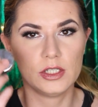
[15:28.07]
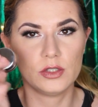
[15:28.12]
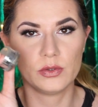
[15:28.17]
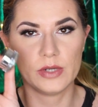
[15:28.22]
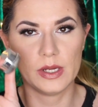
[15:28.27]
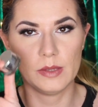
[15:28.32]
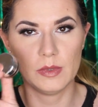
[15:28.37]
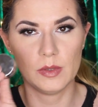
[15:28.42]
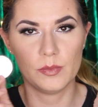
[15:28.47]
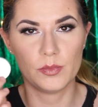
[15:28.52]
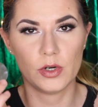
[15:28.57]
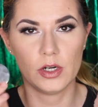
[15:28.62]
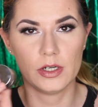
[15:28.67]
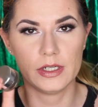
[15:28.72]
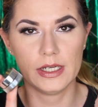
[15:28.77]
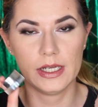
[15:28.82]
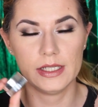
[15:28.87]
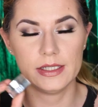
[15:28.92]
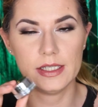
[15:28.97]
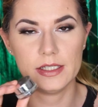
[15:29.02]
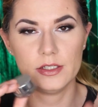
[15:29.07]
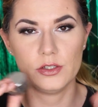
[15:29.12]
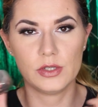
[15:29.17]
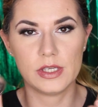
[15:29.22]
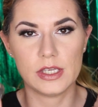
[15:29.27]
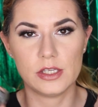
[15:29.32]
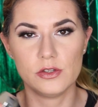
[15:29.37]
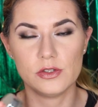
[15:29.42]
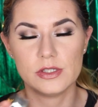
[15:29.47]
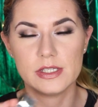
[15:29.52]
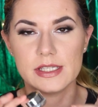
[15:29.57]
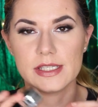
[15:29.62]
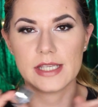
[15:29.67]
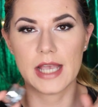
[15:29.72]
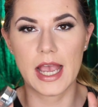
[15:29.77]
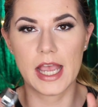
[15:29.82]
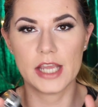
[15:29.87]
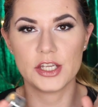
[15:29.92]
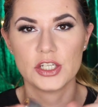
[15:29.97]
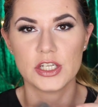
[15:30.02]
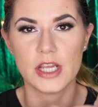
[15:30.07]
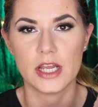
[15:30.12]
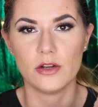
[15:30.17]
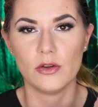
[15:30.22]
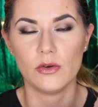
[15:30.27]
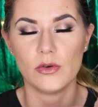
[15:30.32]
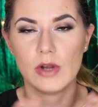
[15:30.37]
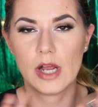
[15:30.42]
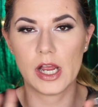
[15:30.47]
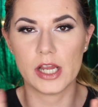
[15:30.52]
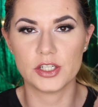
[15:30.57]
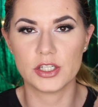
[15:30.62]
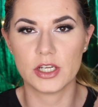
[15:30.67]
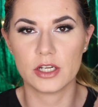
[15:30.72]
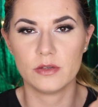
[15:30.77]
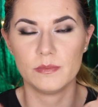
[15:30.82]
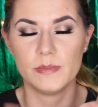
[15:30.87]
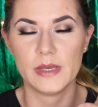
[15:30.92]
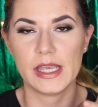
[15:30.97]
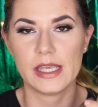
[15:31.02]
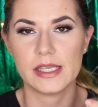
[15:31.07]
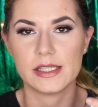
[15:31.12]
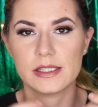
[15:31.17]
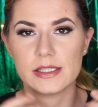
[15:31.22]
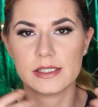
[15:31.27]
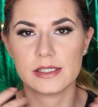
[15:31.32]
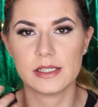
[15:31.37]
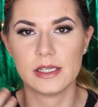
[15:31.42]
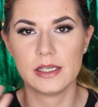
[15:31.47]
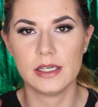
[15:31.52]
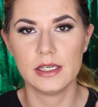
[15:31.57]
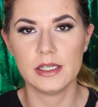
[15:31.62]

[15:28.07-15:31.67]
creamy product that you can use as eyeshadow, eyeshadow base,